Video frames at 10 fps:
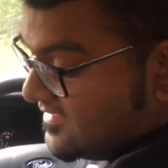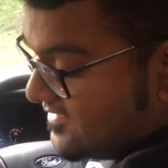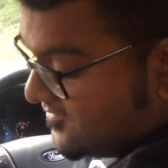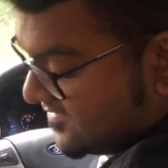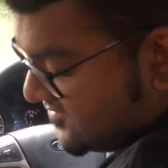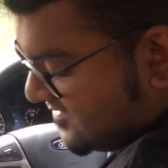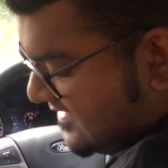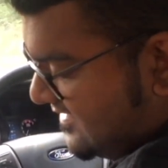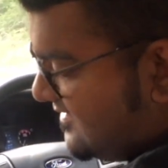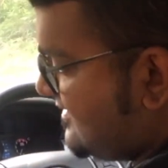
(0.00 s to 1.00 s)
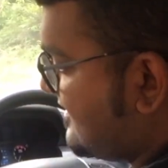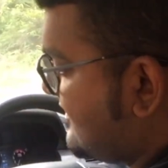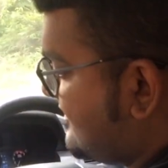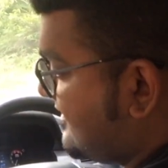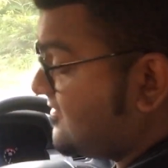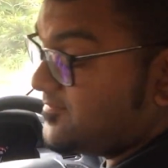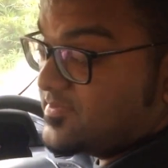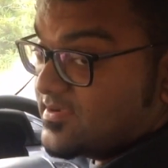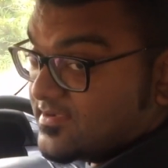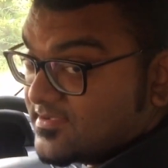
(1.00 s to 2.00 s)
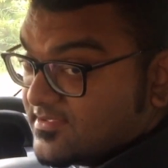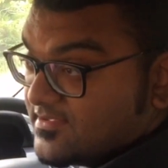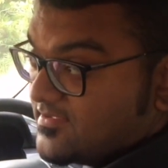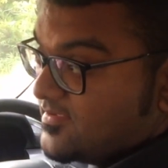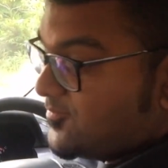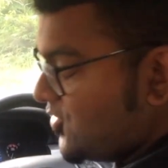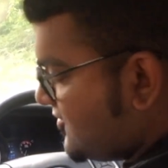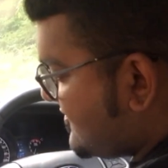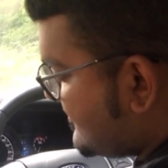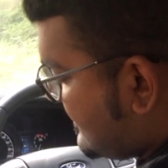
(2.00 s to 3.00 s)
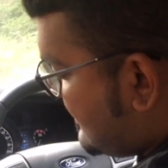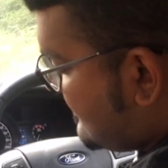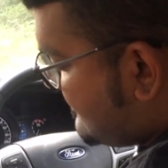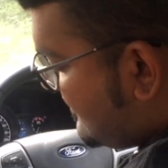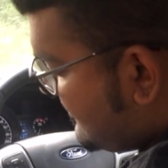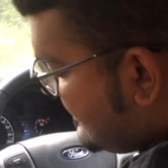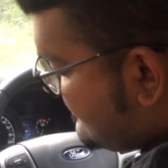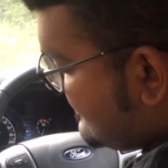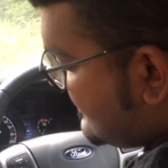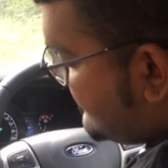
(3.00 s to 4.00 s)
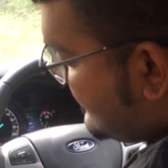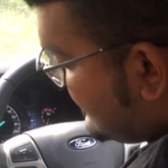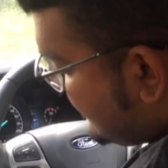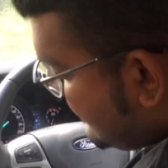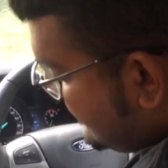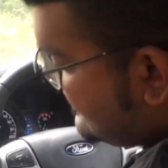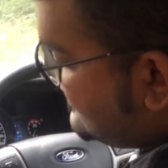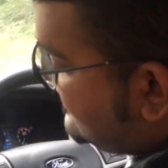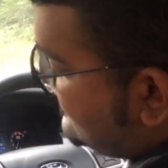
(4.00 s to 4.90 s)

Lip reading: it individually as per most of the cars nowadays in the market.